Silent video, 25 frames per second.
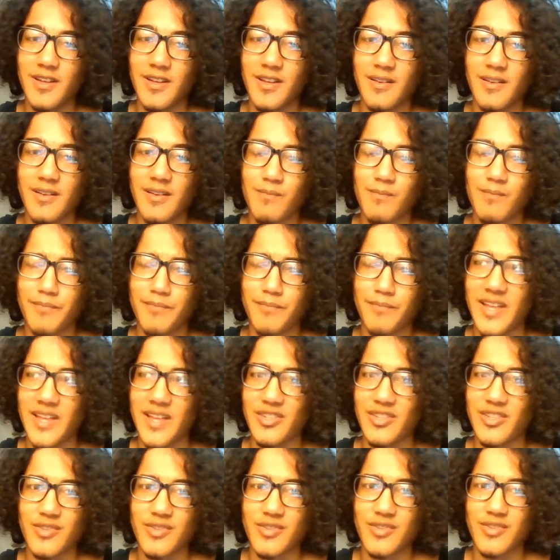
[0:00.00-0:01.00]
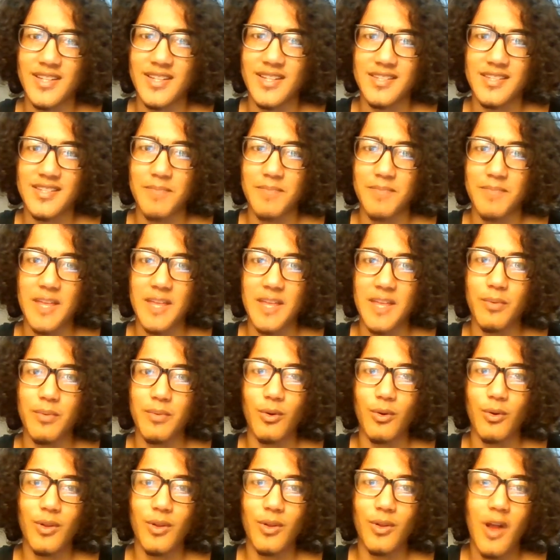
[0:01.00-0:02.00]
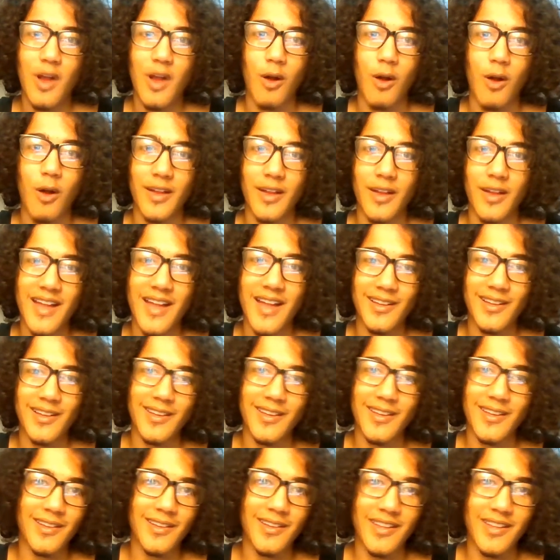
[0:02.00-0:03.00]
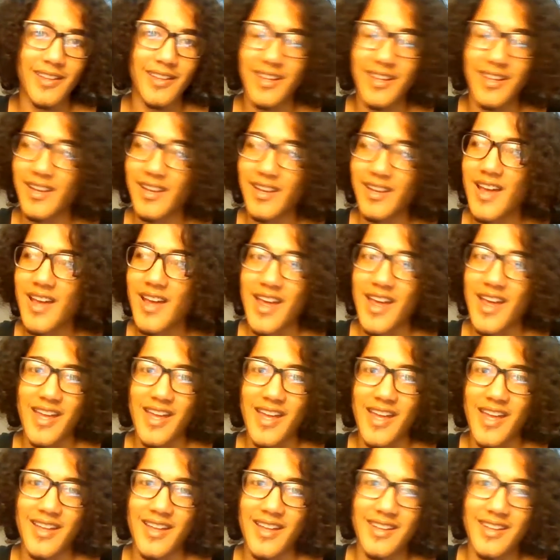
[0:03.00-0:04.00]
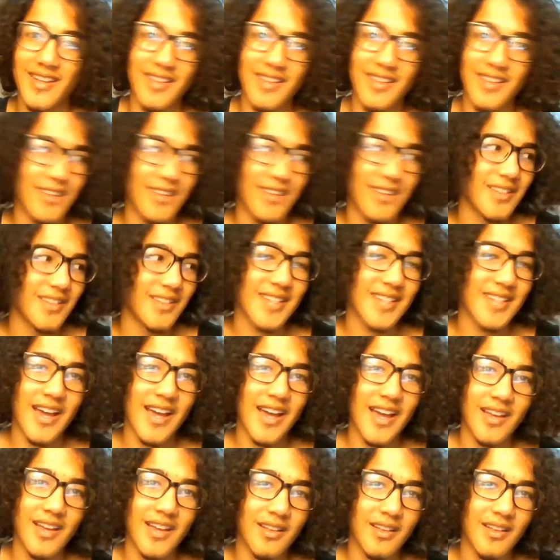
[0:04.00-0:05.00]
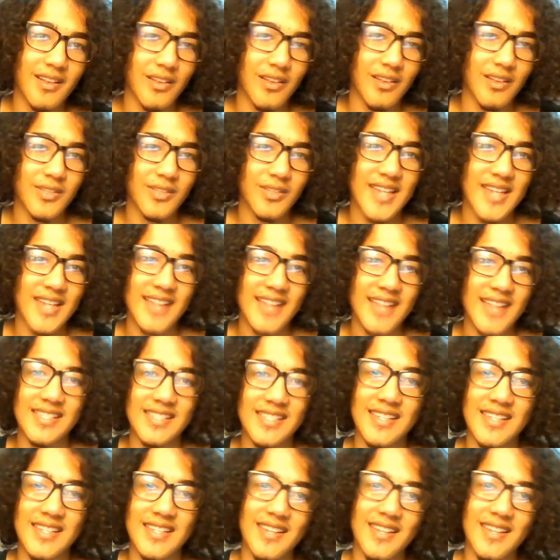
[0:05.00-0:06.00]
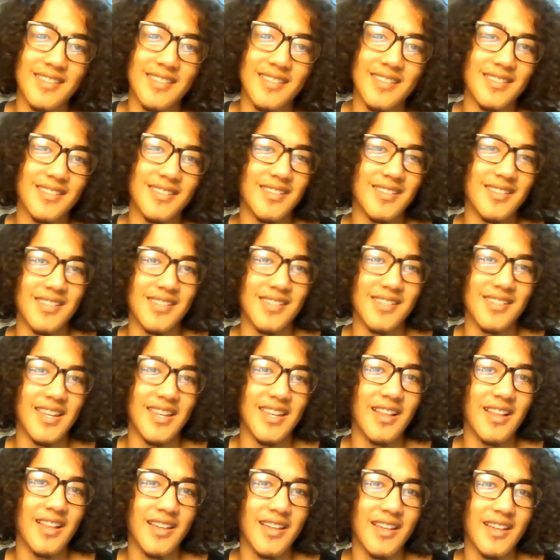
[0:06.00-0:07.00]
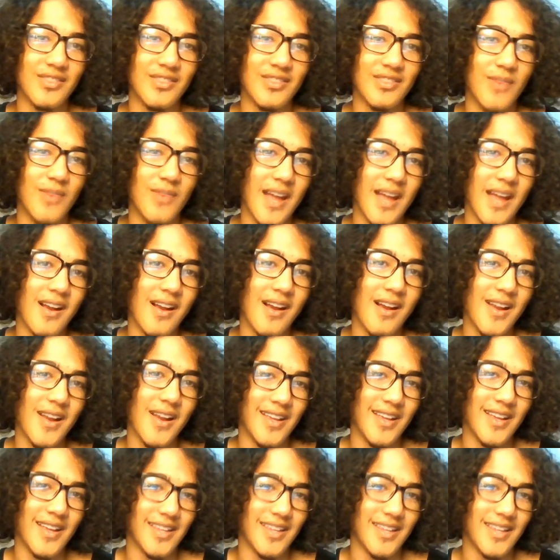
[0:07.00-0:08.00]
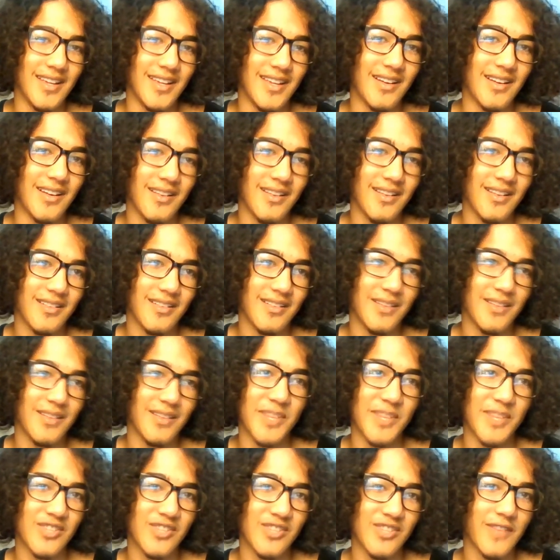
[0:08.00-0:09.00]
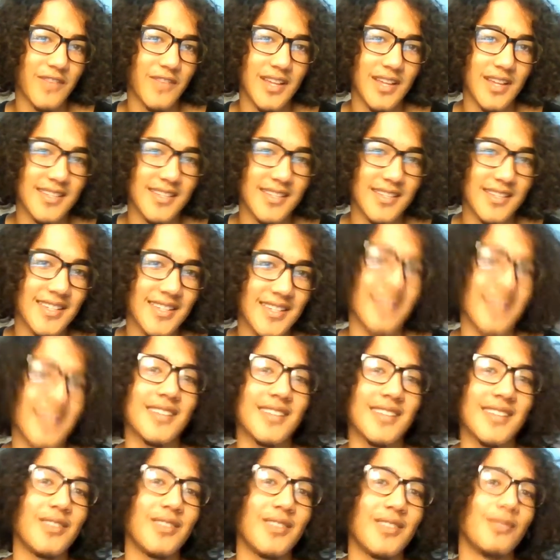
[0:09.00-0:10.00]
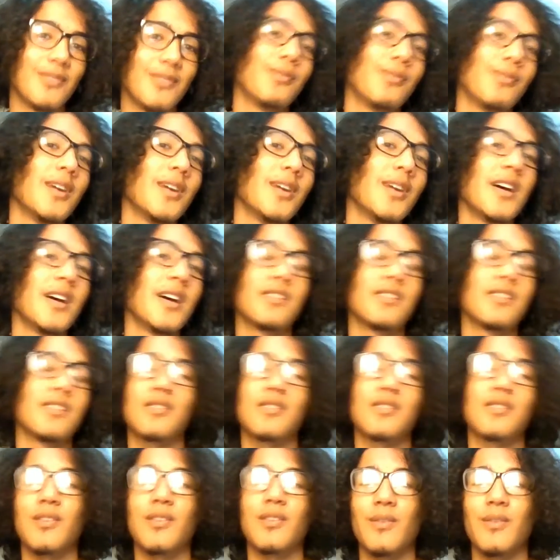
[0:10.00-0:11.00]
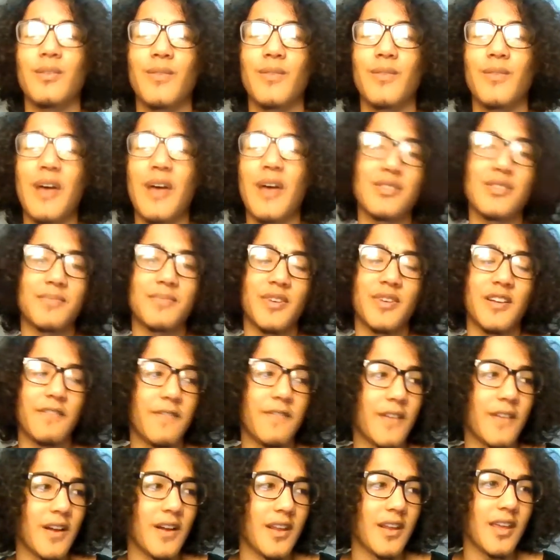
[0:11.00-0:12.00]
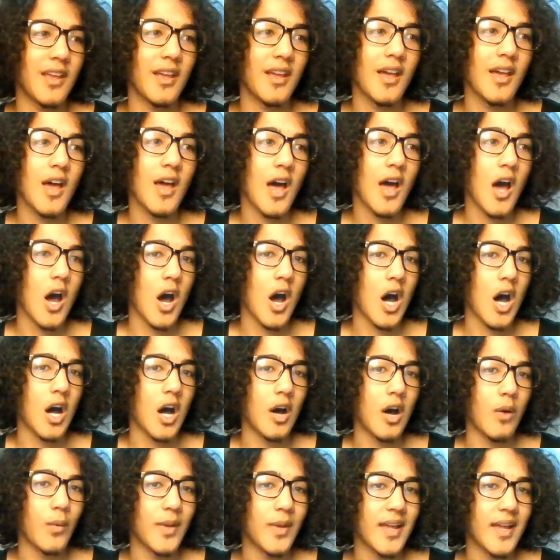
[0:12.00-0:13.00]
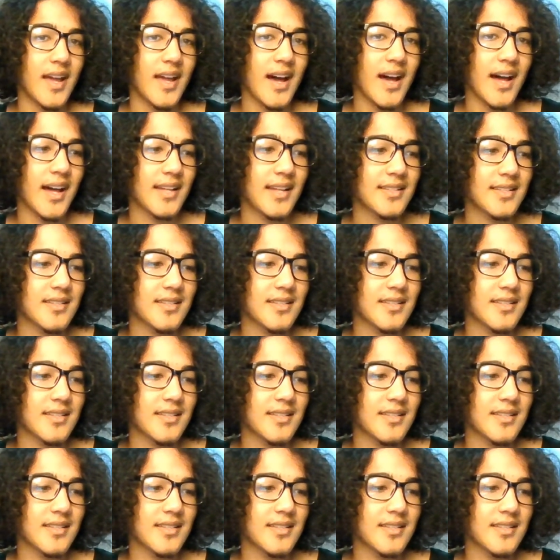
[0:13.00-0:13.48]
like drinks to people all elegantly. And in a side little text it says, "Does King like his new hair?" And King, a picture of King says, "Yes, I do." So that was pretty funny. We got